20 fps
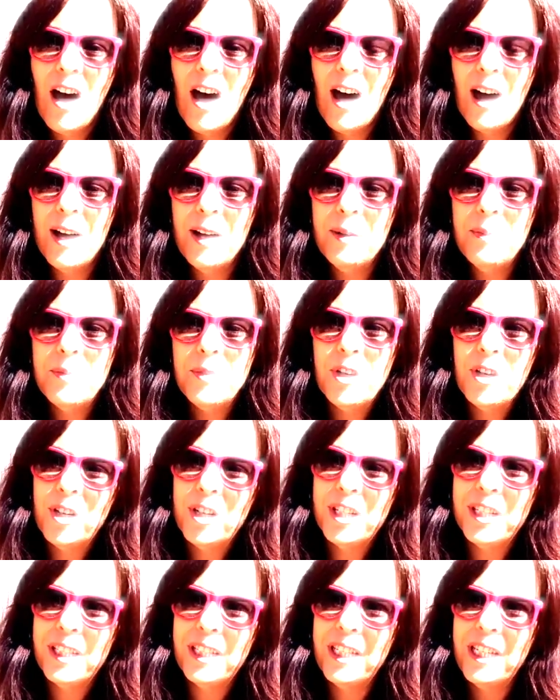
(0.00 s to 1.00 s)
I'm
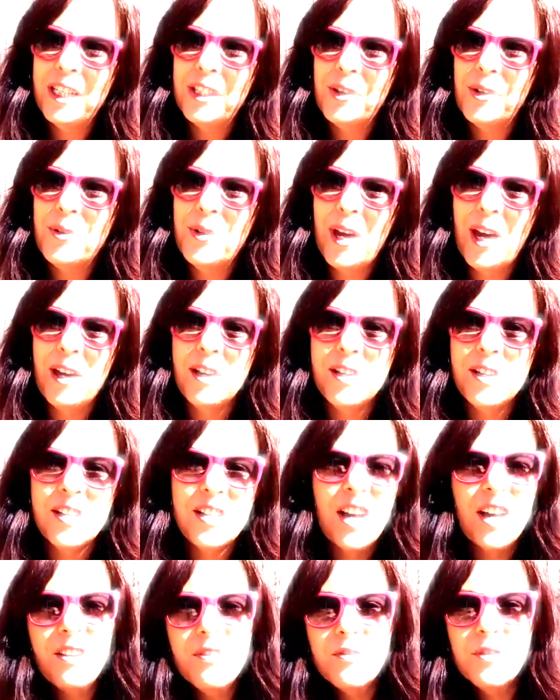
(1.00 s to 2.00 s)
currently located
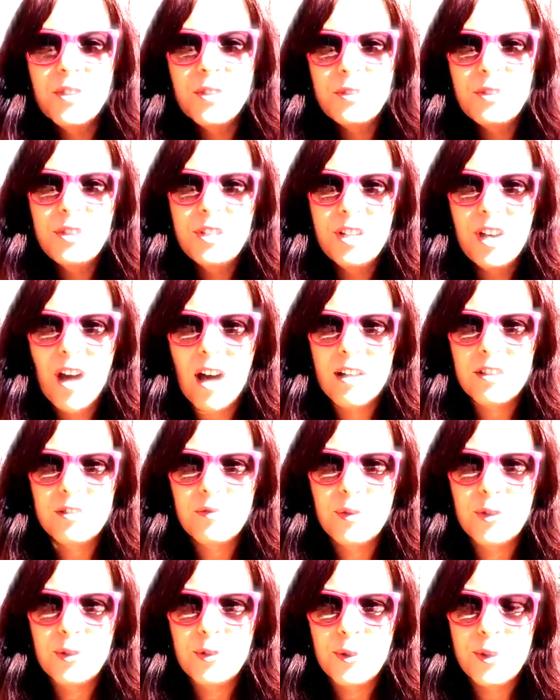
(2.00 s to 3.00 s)
kind of close to
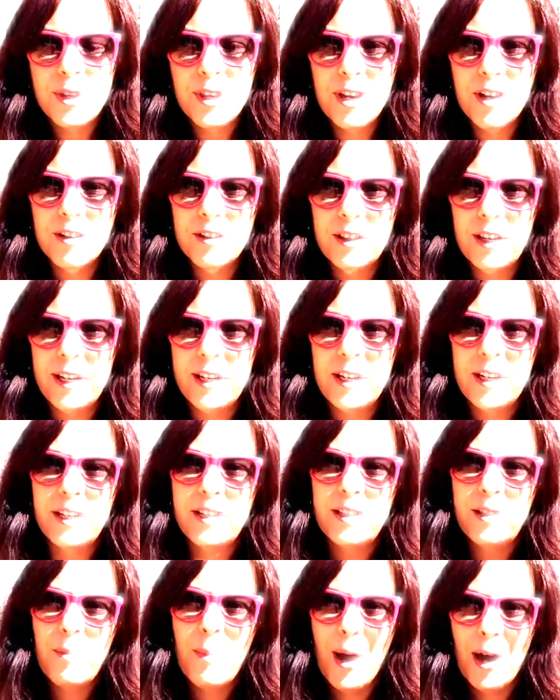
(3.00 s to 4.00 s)
Asheville, North Carolina
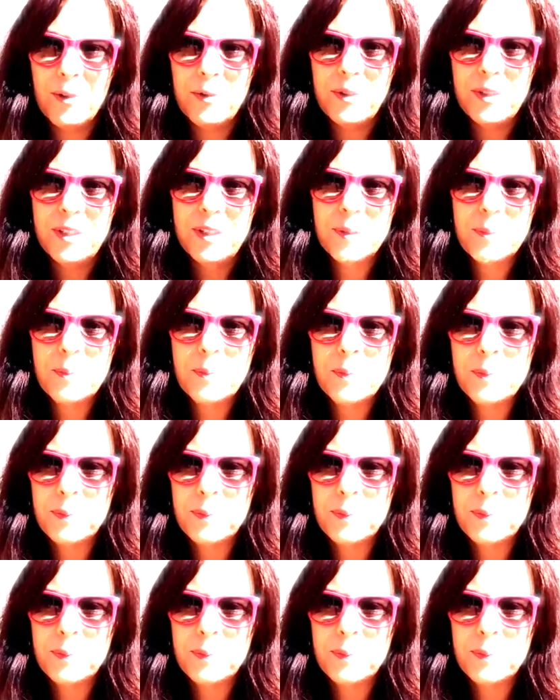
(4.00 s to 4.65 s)
in the mountains.